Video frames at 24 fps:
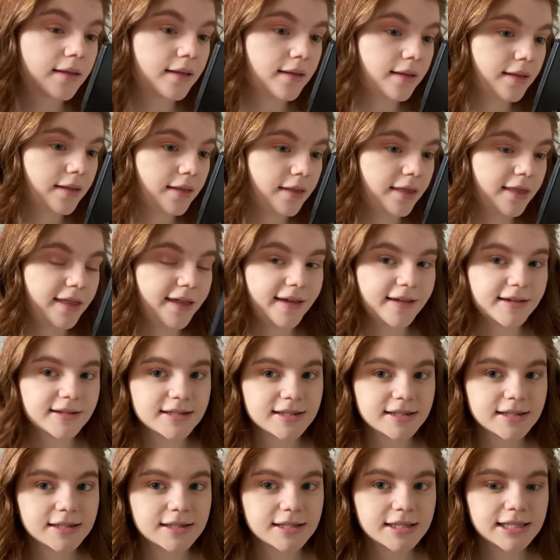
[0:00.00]

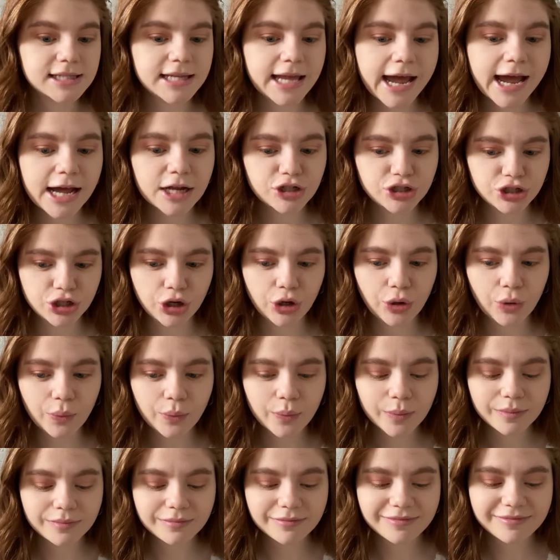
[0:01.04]
this statue
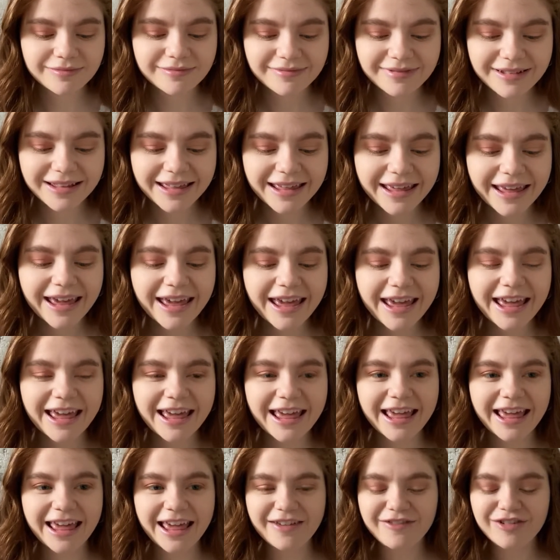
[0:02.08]

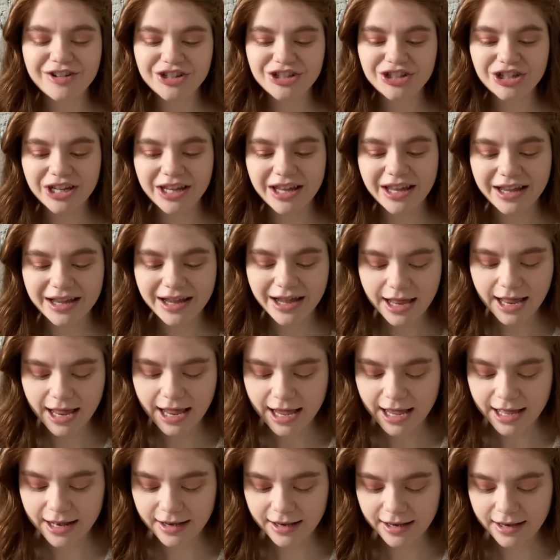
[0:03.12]
if she
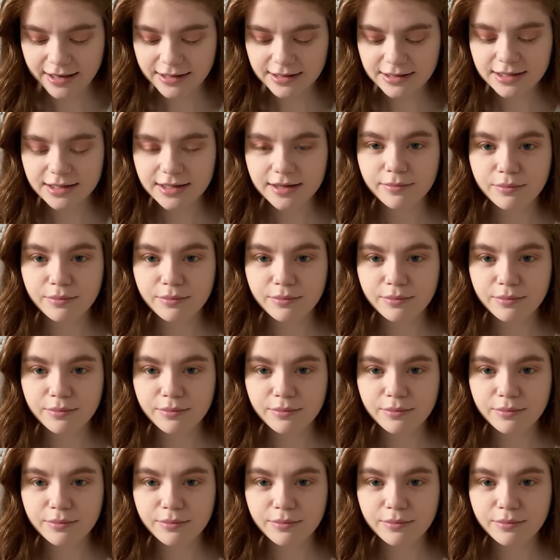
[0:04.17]
hadn't